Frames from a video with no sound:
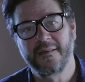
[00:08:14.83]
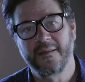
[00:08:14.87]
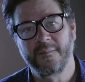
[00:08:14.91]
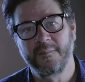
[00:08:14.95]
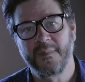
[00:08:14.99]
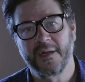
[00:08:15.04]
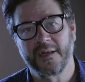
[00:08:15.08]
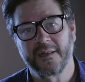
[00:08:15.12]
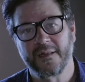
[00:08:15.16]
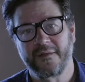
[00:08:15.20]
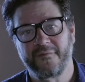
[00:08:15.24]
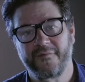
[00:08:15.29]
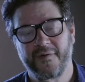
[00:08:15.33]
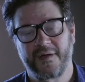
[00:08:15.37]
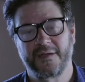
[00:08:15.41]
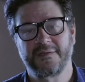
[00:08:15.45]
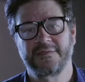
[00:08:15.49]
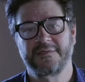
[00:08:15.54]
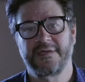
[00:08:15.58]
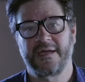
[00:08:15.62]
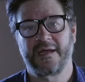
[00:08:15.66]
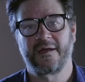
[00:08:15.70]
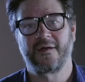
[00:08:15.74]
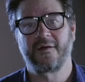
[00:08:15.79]
the middle of
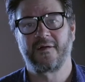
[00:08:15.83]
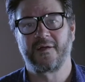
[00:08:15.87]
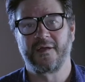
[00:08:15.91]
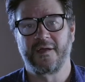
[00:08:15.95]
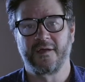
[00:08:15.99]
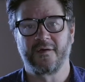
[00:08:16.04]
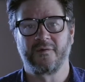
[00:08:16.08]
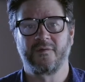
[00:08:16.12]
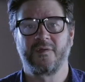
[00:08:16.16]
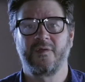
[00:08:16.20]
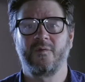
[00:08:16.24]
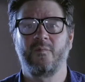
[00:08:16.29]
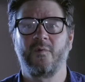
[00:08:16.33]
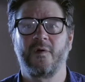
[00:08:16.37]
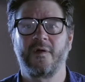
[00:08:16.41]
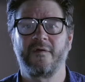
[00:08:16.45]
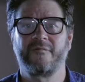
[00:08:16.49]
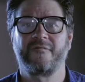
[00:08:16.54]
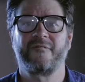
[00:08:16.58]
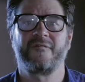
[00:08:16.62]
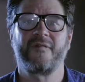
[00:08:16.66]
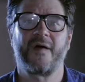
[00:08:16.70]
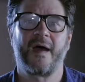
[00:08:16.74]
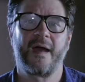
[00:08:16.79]
Ontario. You want to
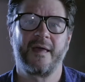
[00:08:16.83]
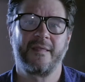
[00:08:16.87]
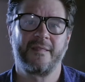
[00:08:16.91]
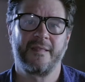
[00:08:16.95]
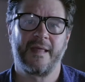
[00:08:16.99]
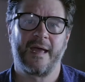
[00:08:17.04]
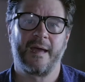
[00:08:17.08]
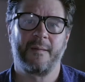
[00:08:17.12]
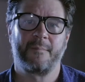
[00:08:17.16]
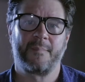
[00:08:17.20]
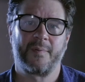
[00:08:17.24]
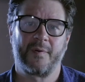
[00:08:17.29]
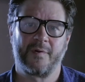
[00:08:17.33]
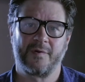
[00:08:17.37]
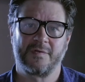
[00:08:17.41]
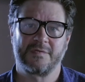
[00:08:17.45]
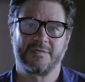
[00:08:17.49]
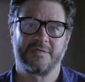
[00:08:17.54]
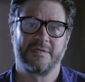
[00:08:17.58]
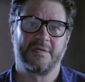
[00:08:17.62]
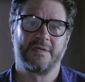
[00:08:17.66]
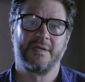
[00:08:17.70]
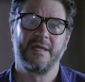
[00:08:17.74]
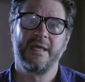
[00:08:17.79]
find that
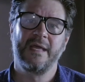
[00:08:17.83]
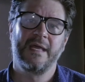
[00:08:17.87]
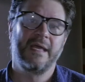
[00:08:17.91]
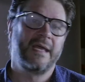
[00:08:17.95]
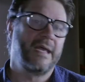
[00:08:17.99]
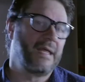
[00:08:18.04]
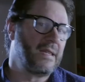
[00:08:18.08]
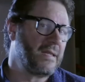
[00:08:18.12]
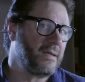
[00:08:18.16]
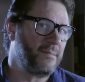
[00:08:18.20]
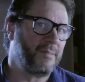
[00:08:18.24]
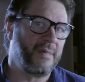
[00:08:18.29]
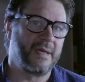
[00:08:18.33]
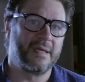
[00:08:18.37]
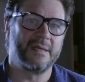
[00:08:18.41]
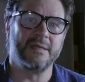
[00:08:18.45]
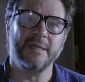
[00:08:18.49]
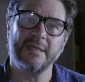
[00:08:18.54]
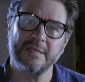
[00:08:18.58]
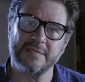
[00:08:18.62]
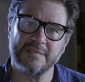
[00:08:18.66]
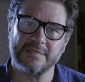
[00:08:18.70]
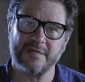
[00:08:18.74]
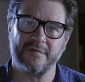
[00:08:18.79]
person in the
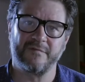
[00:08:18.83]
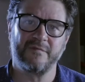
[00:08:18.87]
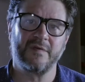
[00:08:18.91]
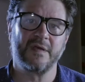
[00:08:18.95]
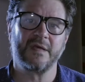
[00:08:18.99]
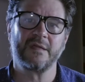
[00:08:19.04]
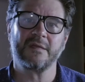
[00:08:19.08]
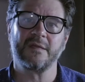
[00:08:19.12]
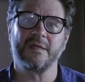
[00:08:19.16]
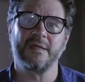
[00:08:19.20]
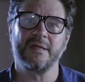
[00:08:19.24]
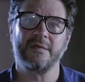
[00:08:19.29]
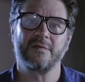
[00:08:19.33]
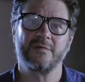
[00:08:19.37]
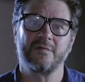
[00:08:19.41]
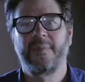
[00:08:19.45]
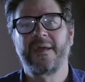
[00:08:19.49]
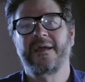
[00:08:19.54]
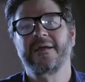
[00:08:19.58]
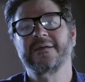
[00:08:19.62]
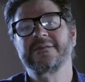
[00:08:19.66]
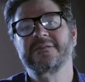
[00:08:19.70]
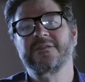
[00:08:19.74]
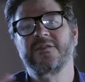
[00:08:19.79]
Midlands of England.
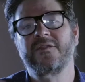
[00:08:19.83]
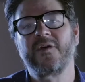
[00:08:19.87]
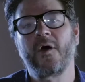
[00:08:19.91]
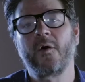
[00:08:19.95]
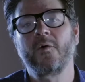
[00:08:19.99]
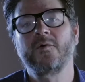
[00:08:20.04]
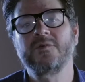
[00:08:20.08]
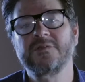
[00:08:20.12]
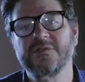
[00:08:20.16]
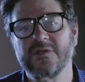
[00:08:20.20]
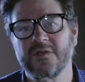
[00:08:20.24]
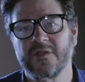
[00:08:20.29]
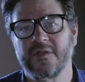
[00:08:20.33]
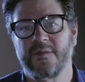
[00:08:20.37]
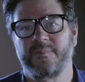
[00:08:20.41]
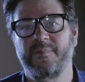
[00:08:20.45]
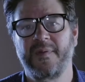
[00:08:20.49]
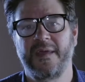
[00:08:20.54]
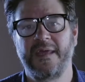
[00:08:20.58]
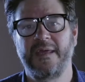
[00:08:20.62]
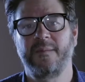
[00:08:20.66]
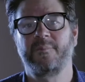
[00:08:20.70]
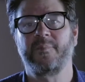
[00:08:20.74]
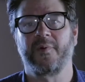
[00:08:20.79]
Because those are the
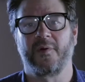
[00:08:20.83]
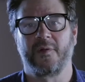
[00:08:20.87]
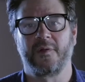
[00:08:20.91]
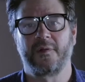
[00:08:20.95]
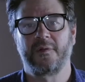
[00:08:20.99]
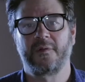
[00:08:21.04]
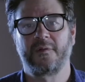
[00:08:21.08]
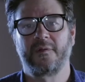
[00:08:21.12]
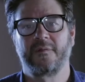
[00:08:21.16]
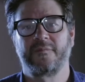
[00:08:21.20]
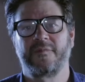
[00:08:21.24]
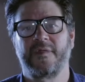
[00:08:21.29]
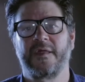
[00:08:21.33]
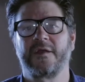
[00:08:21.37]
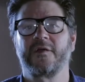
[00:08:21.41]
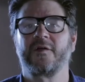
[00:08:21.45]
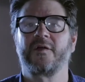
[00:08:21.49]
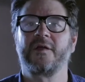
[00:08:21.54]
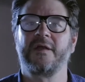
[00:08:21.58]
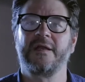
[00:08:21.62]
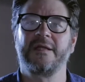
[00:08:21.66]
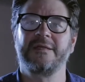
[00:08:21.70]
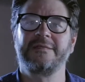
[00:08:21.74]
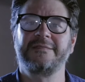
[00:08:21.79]
people that are
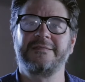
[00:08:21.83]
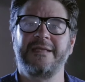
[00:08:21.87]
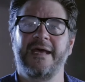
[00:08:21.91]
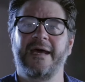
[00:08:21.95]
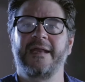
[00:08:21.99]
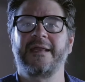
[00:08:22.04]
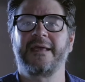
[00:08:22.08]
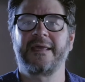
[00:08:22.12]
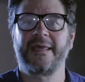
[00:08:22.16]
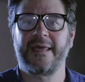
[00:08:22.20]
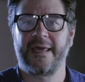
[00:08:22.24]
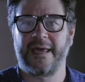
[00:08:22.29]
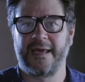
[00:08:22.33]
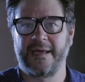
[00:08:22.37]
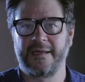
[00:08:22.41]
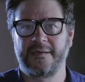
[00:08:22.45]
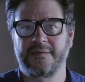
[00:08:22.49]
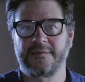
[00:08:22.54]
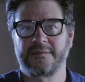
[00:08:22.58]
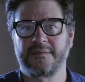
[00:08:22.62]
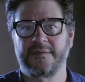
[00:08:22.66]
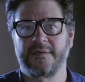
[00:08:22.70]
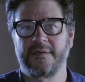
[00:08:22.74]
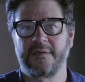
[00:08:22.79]
going to dedicate
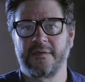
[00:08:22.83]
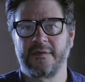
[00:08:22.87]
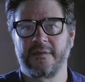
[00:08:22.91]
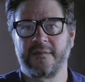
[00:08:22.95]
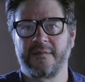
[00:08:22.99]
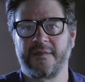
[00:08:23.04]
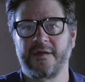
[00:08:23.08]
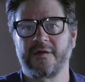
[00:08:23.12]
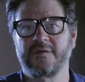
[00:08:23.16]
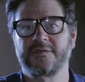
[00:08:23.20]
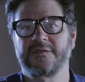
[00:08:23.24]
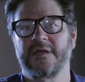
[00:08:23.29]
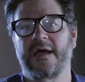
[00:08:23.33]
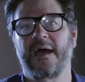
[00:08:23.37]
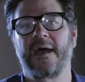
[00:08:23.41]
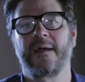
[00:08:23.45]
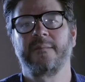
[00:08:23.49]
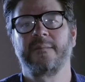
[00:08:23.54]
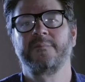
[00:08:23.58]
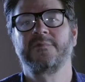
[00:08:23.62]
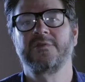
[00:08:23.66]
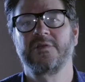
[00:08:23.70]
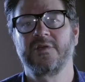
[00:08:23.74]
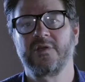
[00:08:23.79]
their
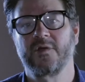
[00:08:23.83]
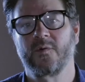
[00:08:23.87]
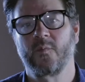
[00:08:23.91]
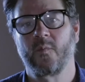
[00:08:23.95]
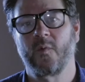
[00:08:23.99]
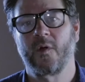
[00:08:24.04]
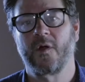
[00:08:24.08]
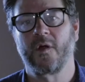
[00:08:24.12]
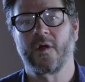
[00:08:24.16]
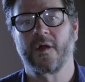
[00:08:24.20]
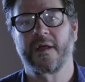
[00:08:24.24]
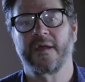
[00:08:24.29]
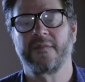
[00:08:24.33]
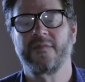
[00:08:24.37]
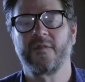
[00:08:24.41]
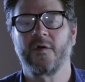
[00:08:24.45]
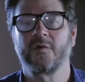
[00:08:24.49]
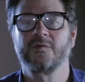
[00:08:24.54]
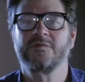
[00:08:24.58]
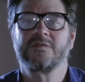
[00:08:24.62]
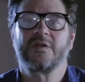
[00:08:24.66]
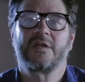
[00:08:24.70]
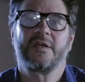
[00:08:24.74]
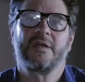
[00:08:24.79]
time to your work. And
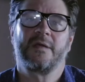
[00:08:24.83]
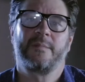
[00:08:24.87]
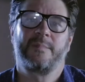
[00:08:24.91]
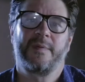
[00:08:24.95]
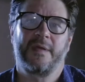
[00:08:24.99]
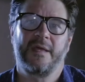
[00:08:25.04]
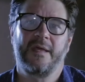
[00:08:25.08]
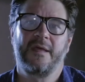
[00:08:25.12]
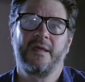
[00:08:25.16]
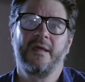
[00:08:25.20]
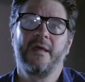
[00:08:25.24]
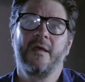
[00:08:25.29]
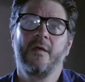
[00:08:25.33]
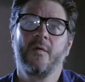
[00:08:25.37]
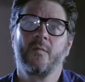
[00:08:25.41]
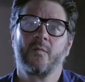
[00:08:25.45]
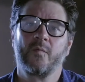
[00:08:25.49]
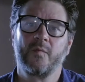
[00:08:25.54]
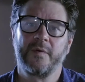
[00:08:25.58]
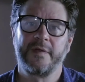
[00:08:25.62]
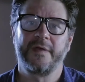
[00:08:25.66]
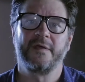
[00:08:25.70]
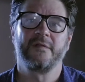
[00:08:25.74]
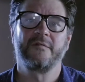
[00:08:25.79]
those are going to be
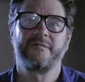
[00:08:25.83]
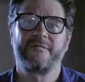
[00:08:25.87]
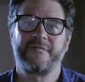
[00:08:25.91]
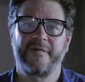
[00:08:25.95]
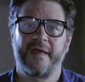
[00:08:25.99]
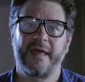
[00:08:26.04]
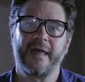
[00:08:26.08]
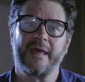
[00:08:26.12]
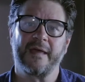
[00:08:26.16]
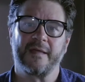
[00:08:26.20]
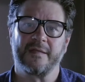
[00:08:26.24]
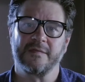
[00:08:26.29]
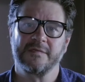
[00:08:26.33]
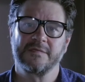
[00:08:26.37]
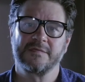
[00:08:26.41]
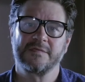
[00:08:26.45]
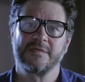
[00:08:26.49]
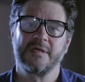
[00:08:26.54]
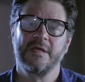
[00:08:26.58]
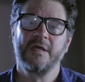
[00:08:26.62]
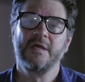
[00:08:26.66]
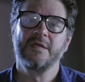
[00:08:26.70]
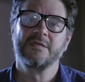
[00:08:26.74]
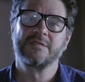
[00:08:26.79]
real fans.
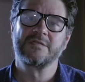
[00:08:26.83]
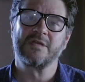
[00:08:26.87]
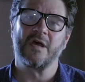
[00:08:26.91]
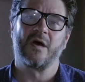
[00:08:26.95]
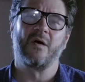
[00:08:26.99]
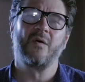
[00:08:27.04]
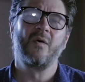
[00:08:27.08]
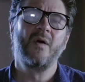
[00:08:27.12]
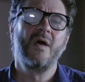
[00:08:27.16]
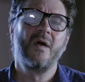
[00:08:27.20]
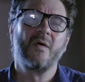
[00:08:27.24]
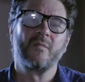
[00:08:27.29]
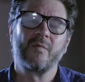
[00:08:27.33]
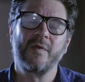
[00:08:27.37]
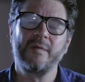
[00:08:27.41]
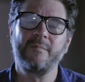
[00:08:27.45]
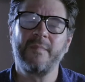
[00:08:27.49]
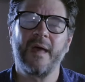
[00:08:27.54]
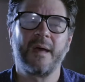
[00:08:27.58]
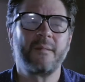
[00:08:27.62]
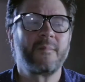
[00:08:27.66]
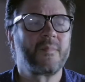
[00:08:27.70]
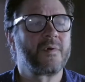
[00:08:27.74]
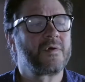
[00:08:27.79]
So
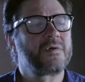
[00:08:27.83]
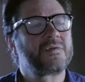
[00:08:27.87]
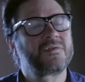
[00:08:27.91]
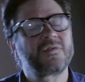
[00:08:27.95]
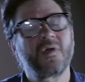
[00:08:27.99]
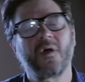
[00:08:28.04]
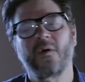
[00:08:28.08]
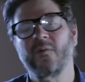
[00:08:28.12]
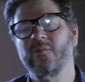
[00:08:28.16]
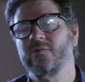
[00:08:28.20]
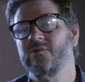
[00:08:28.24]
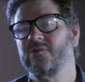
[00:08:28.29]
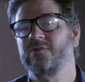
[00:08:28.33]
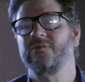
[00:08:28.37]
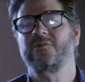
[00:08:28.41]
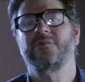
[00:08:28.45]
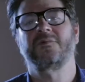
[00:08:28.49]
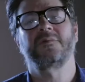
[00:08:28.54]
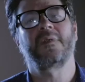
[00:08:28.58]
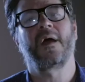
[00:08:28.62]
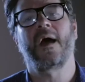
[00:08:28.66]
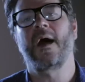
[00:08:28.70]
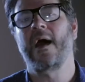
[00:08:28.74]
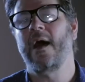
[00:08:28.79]
remember, don't
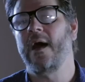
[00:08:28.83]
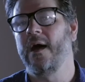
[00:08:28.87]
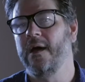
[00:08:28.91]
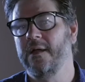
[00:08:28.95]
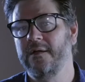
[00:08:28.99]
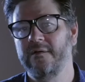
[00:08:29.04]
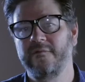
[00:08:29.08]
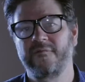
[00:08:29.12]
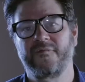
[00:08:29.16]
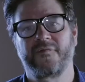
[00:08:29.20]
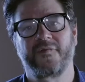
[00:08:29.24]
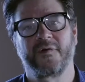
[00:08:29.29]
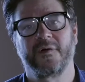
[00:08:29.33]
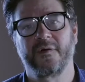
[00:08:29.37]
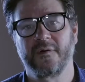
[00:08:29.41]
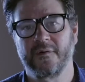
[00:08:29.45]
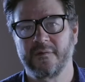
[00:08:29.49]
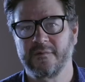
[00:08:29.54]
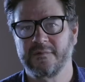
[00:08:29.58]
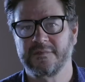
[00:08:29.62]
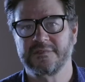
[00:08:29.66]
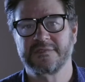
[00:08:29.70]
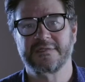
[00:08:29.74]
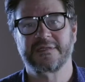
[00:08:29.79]
hunt
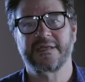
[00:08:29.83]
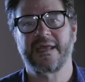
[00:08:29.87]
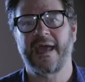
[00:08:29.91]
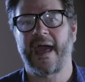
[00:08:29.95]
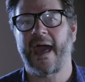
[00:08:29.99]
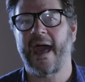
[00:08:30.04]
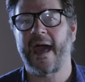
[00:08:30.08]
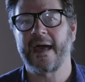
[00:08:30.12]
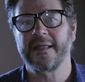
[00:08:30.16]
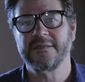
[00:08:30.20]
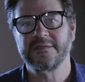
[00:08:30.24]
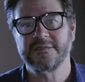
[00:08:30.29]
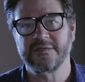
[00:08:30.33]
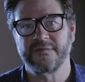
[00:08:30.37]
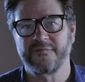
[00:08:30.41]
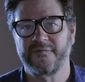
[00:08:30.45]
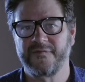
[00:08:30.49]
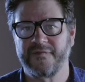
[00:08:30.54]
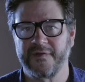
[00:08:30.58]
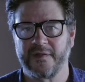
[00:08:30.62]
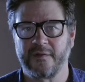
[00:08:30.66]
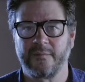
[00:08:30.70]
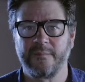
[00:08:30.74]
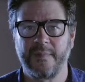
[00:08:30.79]
for scads of
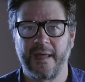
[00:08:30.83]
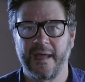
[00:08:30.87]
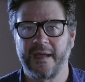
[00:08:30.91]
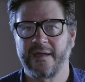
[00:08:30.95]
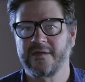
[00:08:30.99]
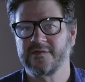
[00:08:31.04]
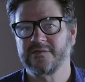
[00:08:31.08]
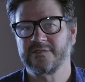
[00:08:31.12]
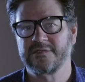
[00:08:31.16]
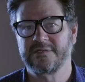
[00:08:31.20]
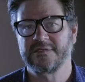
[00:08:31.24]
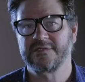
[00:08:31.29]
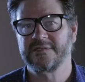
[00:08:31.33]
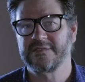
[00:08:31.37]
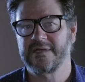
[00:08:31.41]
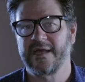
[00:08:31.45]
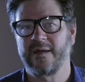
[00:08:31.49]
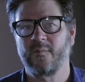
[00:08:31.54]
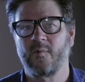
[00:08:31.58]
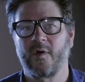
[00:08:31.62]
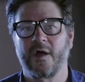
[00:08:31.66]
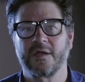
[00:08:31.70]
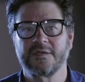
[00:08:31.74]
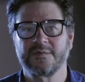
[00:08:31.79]
filmmakers and say,
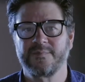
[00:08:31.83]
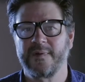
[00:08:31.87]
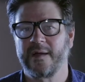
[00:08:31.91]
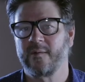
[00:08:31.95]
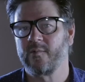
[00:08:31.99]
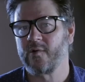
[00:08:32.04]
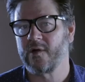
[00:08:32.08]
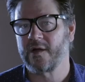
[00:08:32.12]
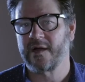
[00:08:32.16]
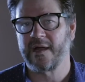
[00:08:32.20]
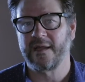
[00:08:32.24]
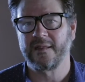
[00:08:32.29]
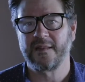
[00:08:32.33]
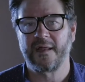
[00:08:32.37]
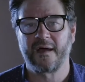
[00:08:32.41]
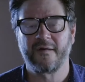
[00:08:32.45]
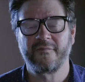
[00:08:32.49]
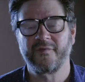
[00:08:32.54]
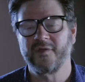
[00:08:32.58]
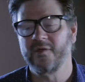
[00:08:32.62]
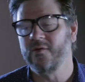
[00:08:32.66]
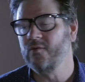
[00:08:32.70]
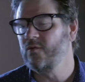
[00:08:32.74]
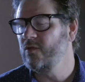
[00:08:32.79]
watch my work, I
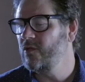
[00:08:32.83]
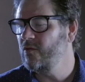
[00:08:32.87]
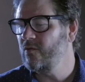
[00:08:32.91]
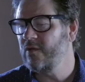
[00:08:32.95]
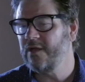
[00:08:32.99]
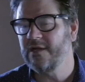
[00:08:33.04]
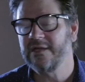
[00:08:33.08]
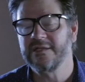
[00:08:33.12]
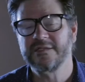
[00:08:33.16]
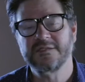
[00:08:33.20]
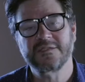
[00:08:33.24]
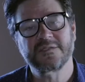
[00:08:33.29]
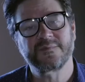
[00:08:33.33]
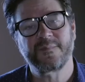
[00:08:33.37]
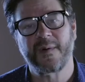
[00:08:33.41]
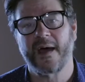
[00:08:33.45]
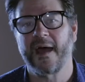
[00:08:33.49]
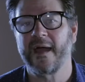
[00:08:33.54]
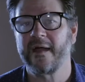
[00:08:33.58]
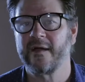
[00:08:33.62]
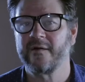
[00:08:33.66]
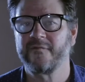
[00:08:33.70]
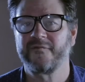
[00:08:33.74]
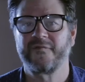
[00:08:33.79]
love you. You can
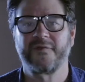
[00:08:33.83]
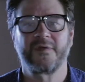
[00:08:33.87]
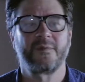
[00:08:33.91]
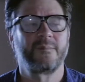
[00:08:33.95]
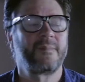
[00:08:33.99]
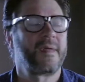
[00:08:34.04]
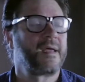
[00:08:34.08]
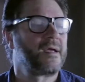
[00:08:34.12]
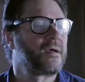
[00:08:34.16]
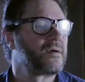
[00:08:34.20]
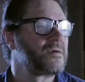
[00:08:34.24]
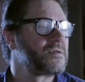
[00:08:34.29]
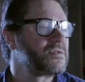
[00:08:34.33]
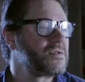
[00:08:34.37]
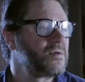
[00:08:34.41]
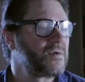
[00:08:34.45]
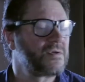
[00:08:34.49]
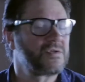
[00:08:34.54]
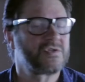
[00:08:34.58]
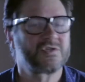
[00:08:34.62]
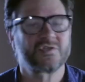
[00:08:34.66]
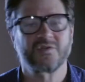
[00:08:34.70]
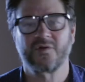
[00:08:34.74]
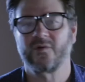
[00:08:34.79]
inspire filmmakers. You
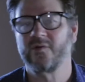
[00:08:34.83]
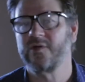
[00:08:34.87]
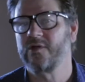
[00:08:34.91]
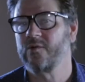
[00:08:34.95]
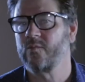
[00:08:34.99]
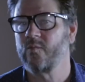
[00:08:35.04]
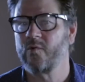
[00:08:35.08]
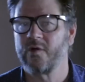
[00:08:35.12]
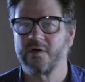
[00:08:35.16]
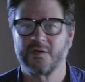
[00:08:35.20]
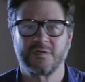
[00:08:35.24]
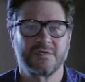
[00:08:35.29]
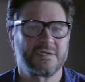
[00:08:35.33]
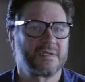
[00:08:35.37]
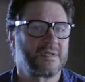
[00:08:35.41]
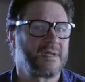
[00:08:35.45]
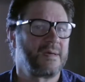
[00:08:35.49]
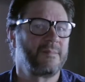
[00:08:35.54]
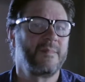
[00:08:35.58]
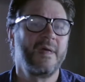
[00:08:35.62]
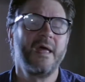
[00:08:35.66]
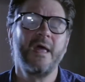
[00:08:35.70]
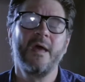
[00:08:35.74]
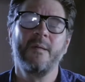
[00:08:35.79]
can show your work to
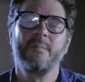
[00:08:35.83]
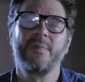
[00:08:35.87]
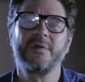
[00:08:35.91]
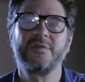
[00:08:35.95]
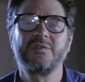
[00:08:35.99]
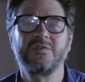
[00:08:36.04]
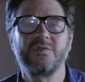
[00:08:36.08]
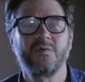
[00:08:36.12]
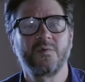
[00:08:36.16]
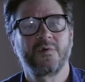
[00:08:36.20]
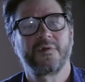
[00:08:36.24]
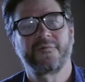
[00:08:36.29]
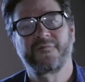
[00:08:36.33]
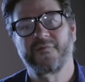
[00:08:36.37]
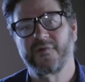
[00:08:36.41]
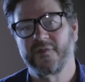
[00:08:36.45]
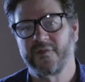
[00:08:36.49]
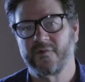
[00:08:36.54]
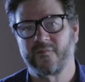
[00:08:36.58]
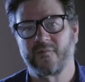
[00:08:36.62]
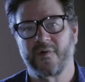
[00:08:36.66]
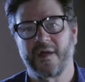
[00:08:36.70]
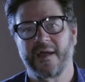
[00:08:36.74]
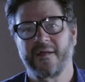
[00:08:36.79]
them. But do it for
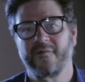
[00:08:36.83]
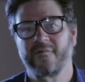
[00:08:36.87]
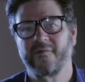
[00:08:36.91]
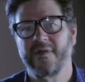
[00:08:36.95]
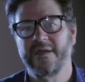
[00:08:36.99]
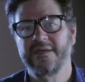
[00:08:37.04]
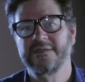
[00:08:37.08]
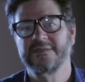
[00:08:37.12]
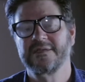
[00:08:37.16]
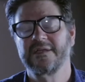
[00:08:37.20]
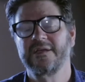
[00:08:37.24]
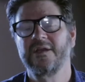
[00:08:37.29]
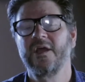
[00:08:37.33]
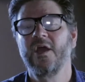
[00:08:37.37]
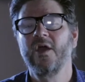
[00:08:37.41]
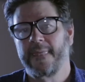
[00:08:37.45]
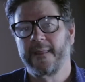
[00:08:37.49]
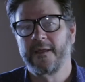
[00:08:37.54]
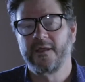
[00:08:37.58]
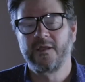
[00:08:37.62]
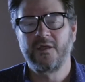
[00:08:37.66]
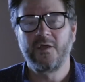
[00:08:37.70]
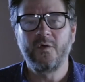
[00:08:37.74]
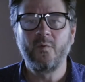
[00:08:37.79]
the right reason.
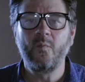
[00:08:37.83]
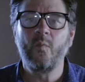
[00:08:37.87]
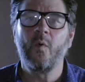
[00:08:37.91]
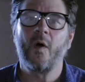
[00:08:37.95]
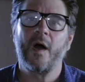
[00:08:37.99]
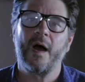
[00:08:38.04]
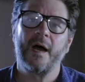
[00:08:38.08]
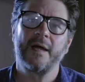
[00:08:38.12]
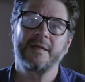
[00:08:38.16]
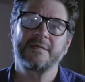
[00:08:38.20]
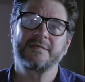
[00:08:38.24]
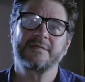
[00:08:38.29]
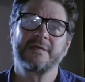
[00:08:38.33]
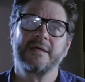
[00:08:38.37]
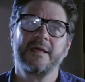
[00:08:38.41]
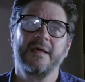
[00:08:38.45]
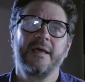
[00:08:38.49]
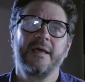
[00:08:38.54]
You want